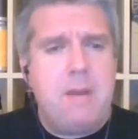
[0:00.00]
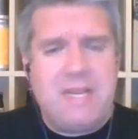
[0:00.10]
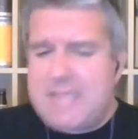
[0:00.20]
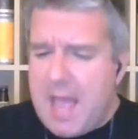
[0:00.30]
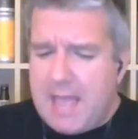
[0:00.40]

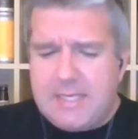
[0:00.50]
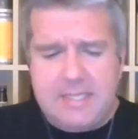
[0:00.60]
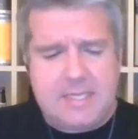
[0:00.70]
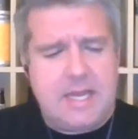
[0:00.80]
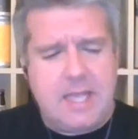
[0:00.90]
But it's nice
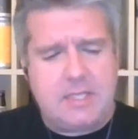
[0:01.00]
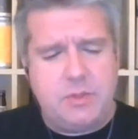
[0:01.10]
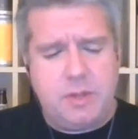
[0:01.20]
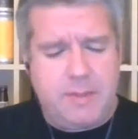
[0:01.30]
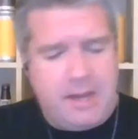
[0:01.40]
and it's a nice
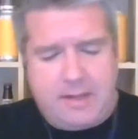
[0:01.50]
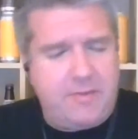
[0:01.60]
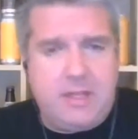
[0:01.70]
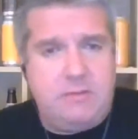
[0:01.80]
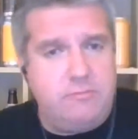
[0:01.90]
one. I mean, I
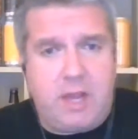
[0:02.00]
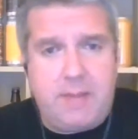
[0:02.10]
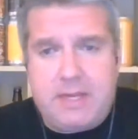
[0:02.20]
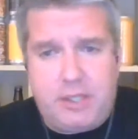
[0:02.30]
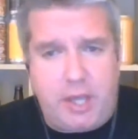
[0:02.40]
definitely
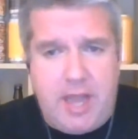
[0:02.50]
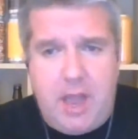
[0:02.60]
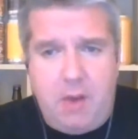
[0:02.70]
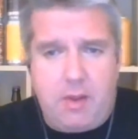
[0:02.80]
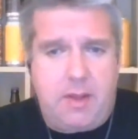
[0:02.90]
recommend you check it
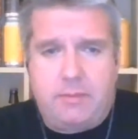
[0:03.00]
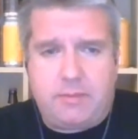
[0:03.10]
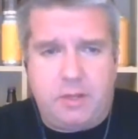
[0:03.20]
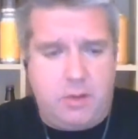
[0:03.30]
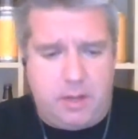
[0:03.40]
out.
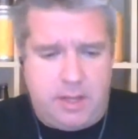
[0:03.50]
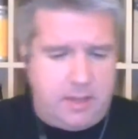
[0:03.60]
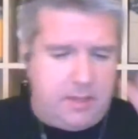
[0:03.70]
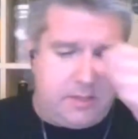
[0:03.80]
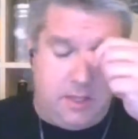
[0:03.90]

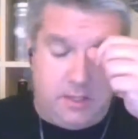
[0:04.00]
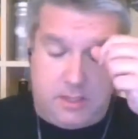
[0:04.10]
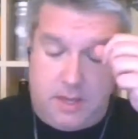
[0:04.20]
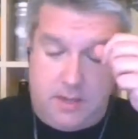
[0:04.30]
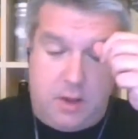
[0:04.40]
Absolutely. It's,
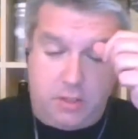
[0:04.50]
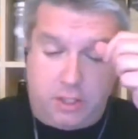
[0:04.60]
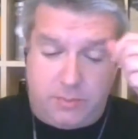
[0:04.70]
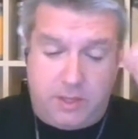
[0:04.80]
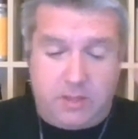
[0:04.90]
it's and
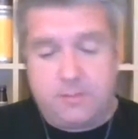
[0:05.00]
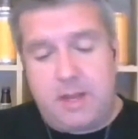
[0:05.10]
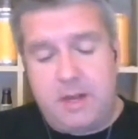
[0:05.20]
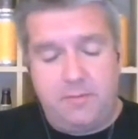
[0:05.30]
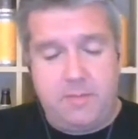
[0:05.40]
not just because
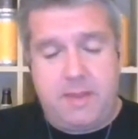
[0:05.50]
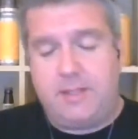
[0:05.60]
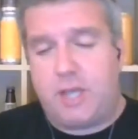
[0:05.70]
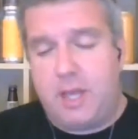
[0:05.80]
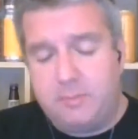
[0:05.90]
my lovely
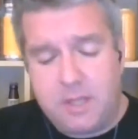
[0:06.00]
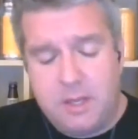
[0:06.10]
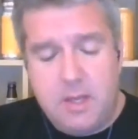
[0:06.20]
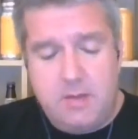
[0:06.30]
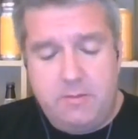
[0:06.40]
mate James
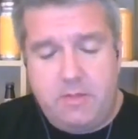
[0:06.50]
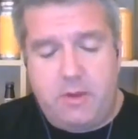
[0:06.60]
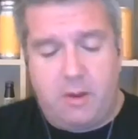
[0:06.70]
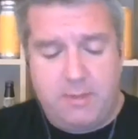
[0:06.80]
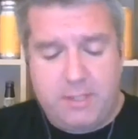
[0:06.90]
from
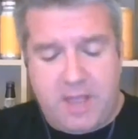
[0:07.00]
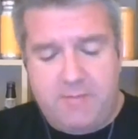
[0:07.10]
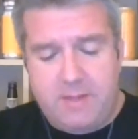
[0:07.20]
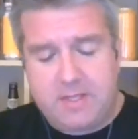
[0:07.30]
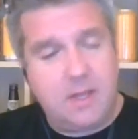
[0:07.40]
Thornbridge
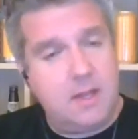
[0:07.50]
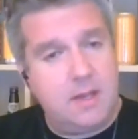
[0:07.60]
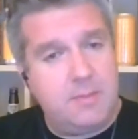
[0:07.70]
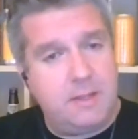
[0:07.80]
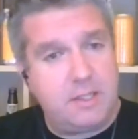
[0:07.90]
gave me this
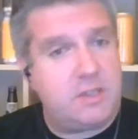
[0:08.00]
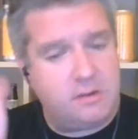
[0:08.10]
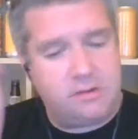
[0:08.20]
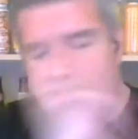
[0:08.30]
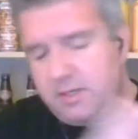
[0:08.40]
at uh,
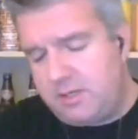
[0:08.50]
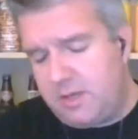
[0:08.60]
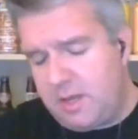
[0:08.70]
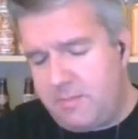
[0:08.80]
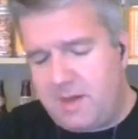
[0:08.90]
Manchester,
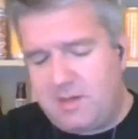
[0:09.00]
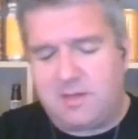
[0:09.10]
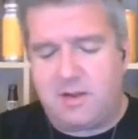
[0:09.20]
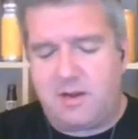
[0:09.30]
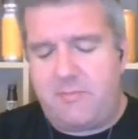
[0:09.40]
uh,
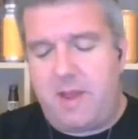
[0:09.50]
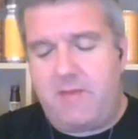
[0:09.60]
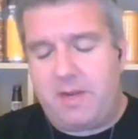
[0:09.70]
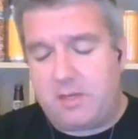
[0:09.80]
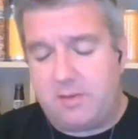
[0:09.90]
Manchester Craft
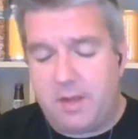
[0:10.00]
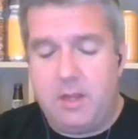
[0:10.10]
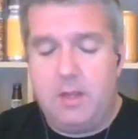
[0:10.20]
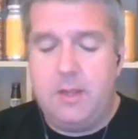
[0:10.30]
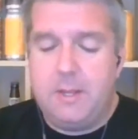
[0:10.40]
Beer
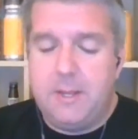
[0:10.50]
Festival.